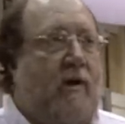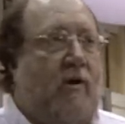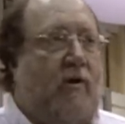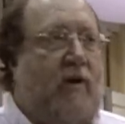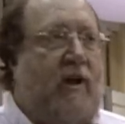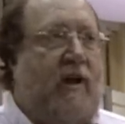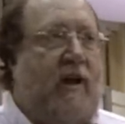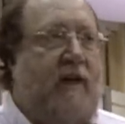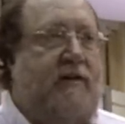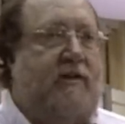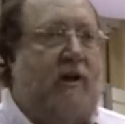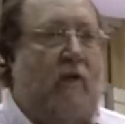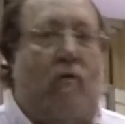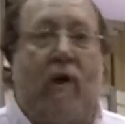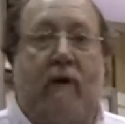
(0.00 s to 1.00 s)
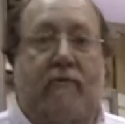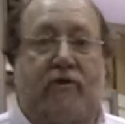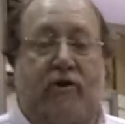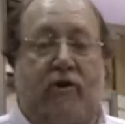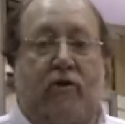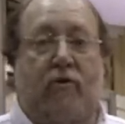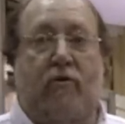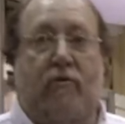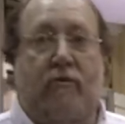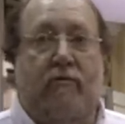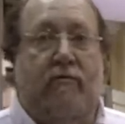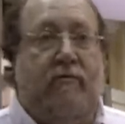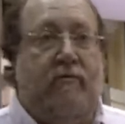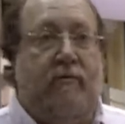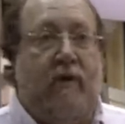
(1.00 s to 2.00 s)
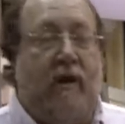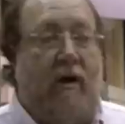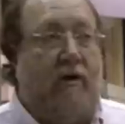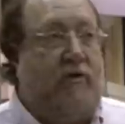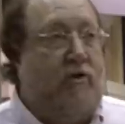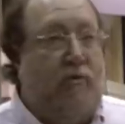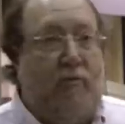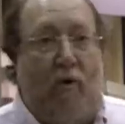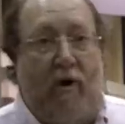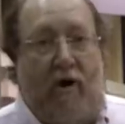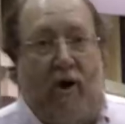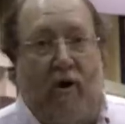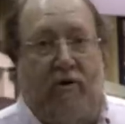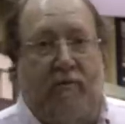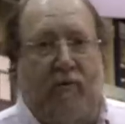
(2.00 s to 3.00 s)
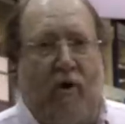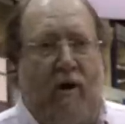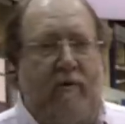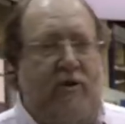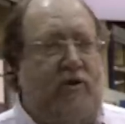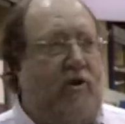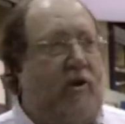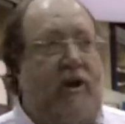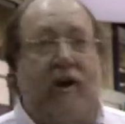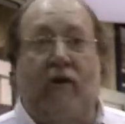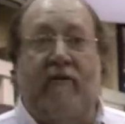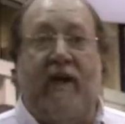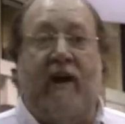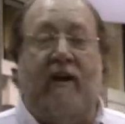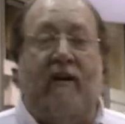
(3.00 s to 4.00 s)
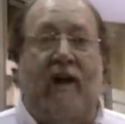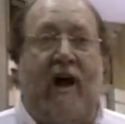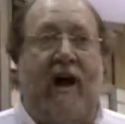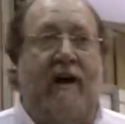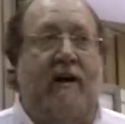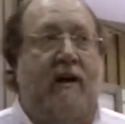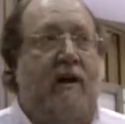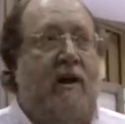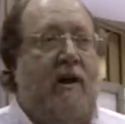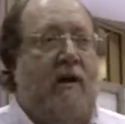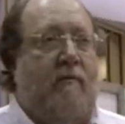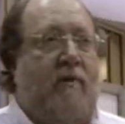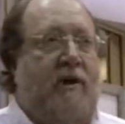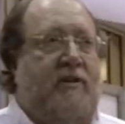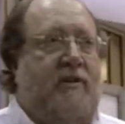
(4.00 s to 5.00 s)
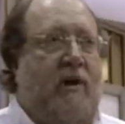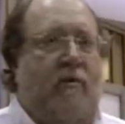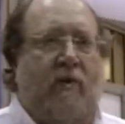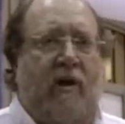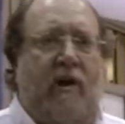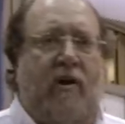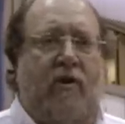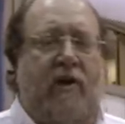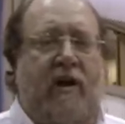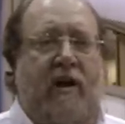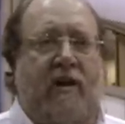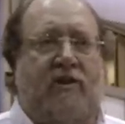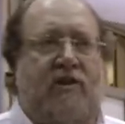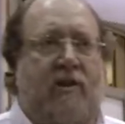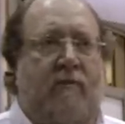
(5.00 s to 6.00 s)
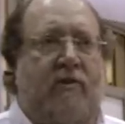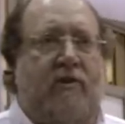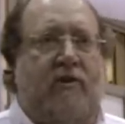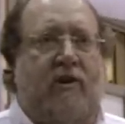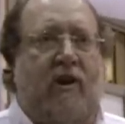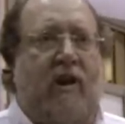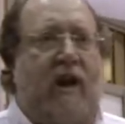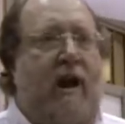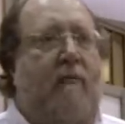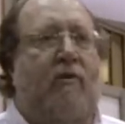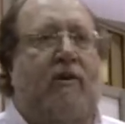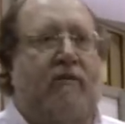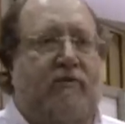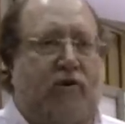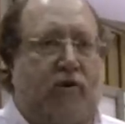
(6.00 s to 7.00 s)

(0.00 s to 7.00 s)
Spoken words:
Looking at Web 2, 2.0 deployments, you're going to hear that a lot. But really looking at some of the collaborative